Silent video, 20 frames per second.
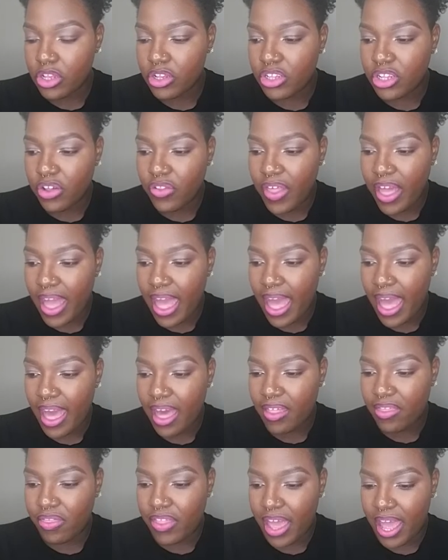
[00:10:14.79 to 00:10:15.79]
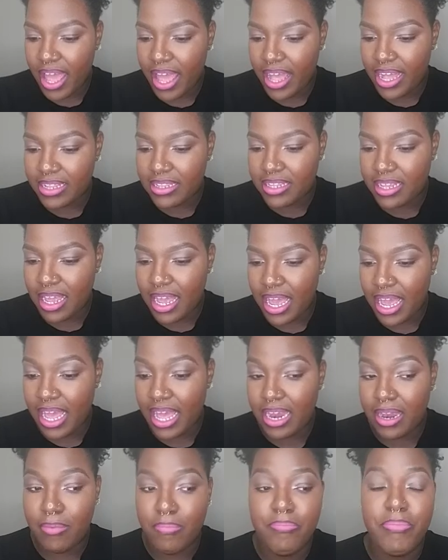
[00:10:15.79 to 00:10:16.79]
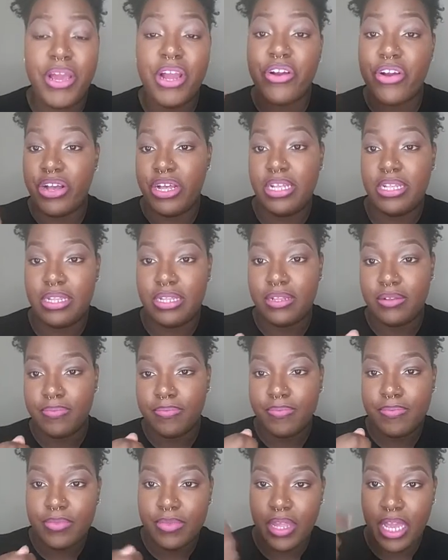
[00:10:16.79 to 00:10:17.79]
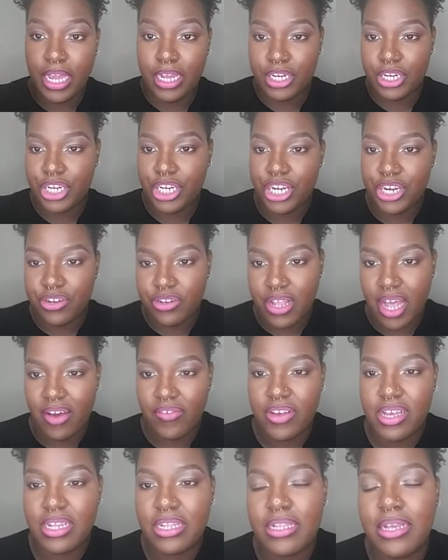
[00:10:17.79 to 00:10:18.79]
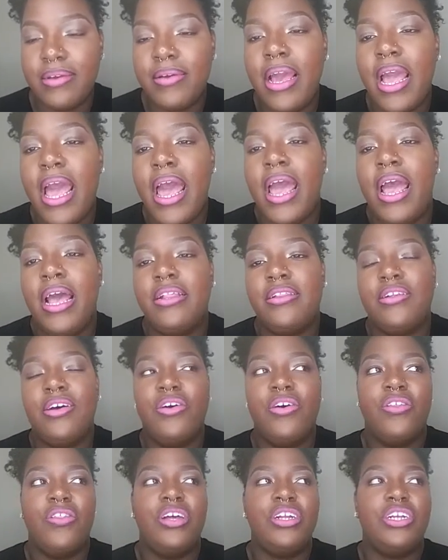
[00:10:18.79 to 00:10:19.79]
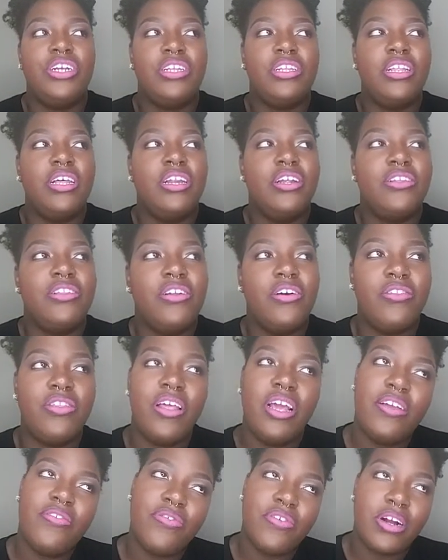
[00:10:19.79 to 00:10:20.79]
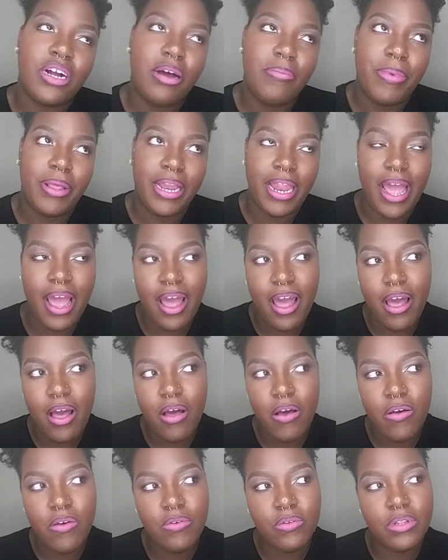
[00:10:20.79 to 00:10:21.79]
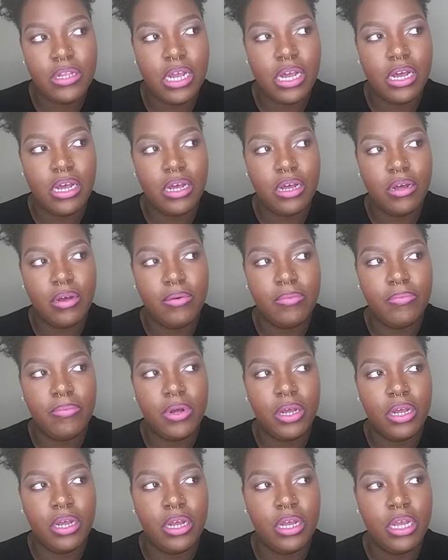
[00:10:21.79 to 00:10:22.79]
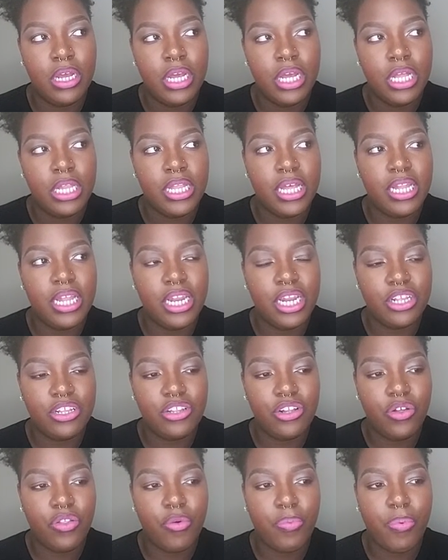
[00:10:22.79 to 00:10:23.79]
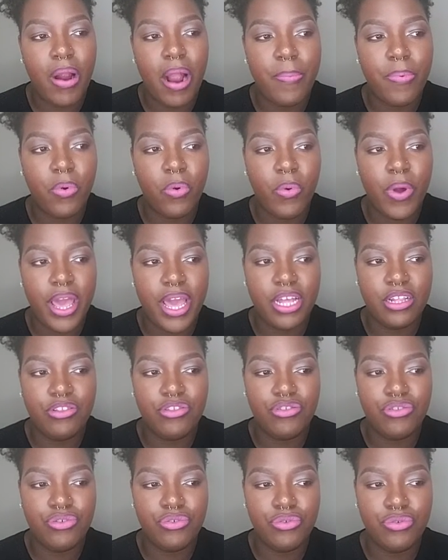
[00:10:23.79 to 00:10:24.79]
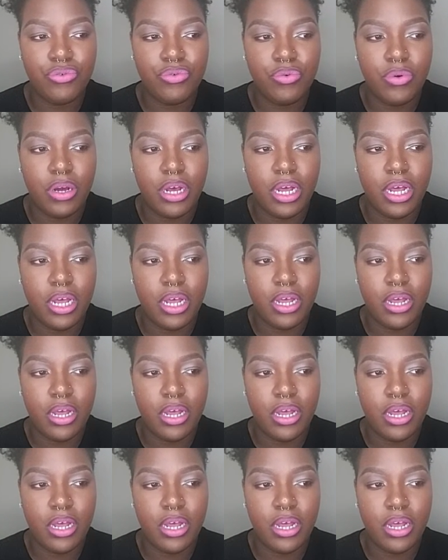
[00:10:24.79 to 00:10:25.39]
so they had that and mirrors and chairs, obviously. And so they just let us know, thanks for coming out. They let us know the proper way to